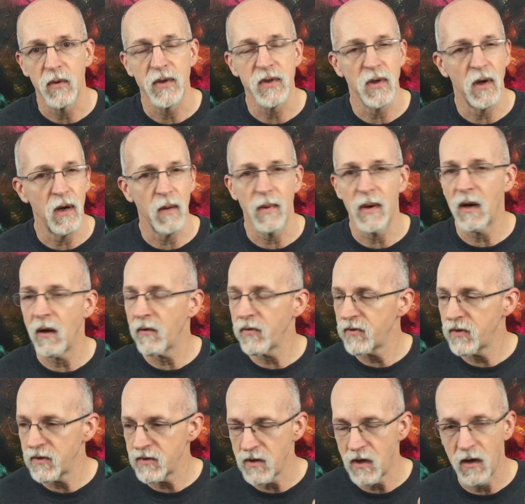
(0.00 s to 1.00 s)
We talk about all
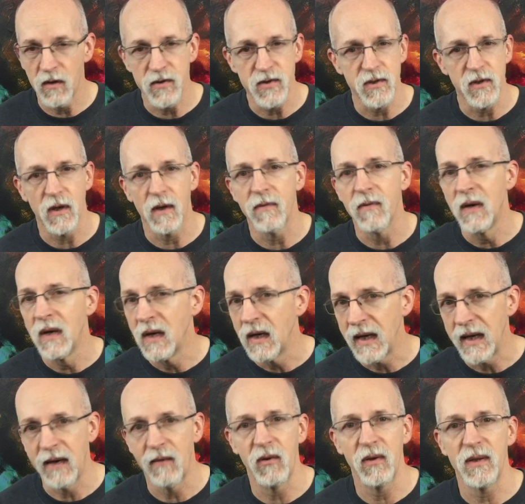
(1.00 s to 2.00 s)
the, all the stuff.
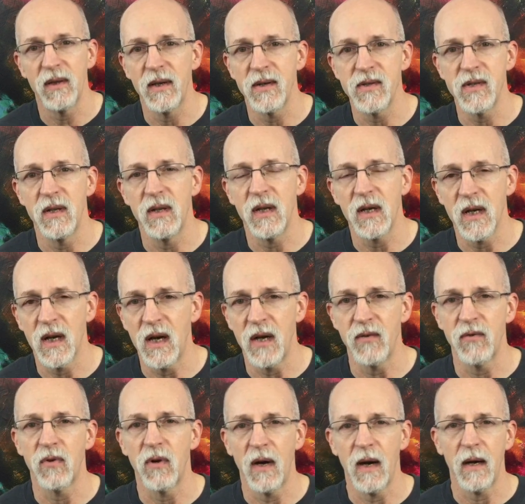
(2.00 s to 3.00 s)
Everything's in the
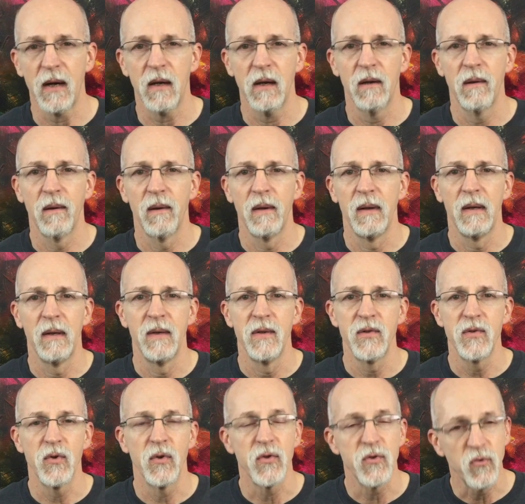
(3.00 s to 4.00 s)
contract.
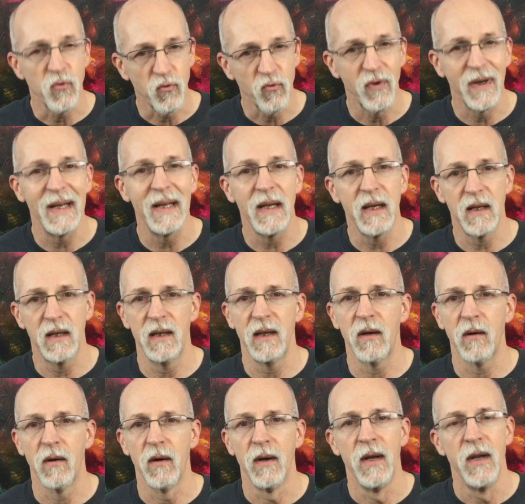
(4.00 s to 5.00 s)
So it's really
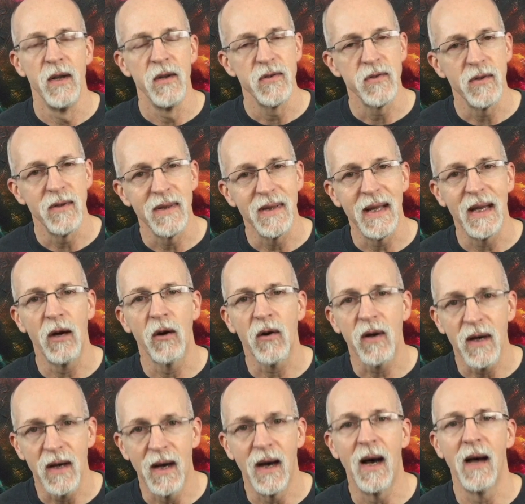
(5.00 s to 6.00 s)
clear. So they are
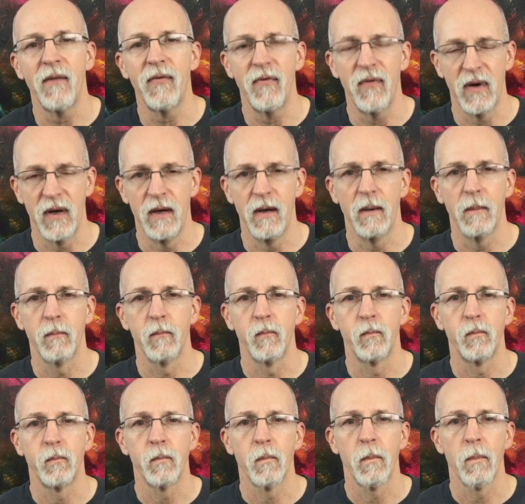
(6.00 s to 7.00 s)
confident
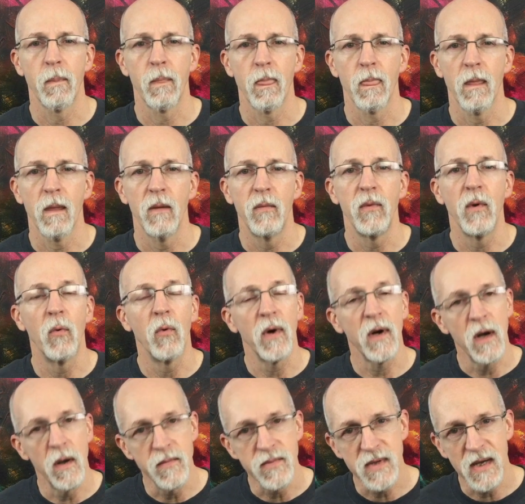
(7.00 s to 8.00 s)
that what
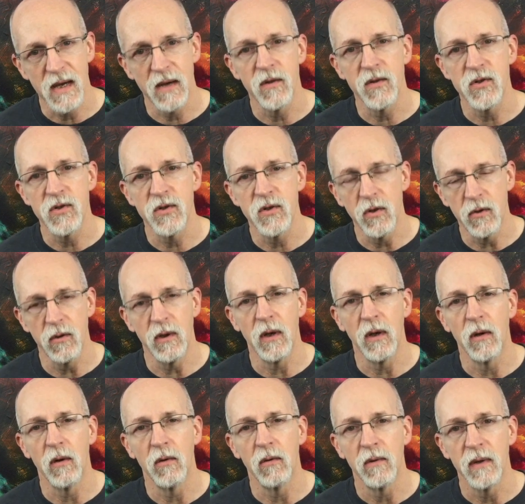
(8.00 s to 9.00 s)
comes out of the
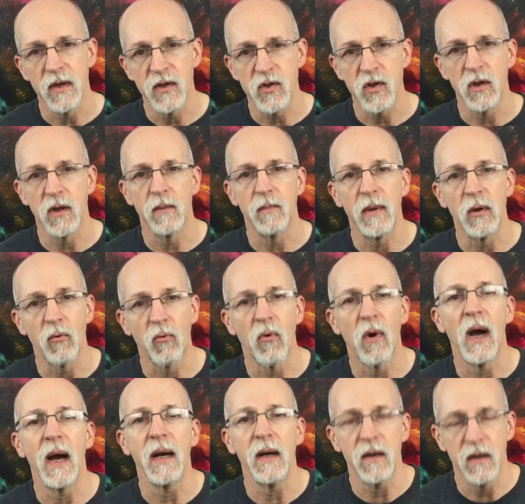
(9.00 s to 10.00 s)
studio is going to be
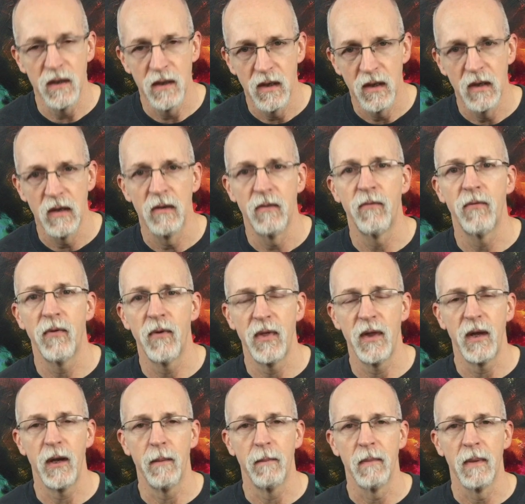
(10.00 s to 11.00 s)
right for
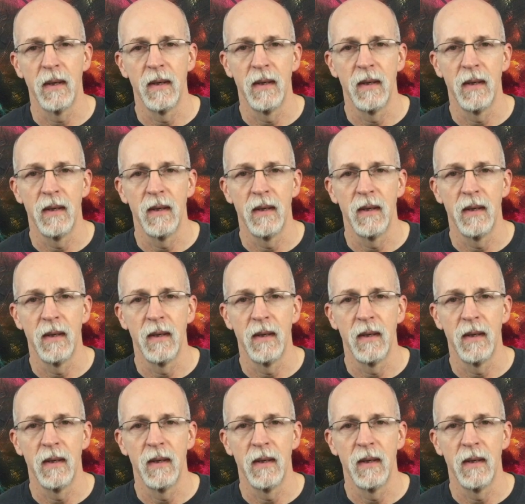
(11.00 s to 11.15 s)
them.